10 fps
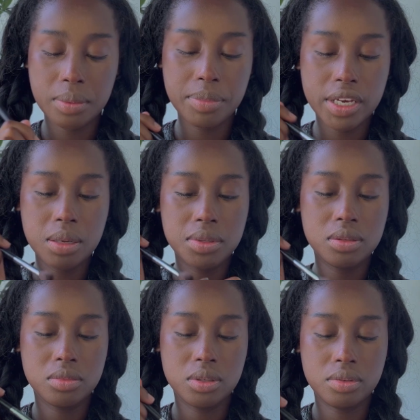Pick up
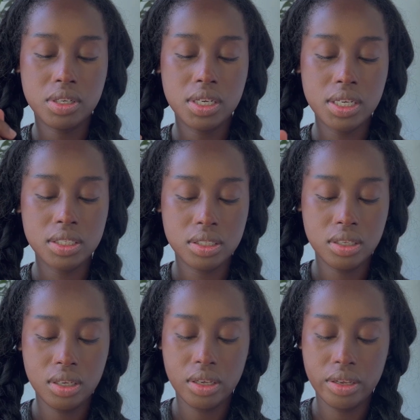some more product,
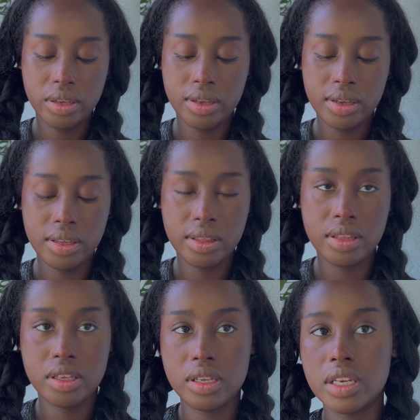and
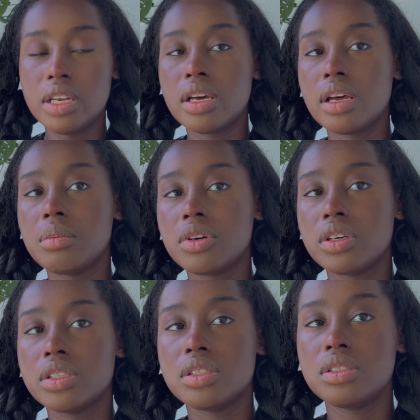then I'm
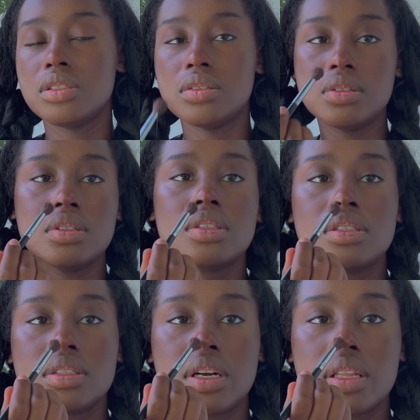going to
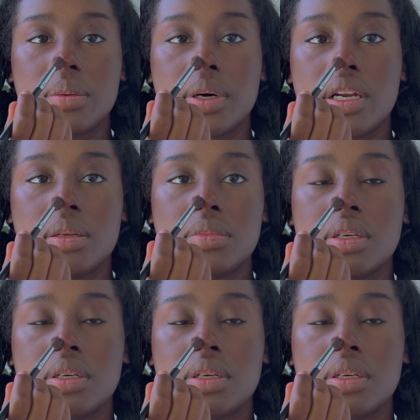start at the bottom,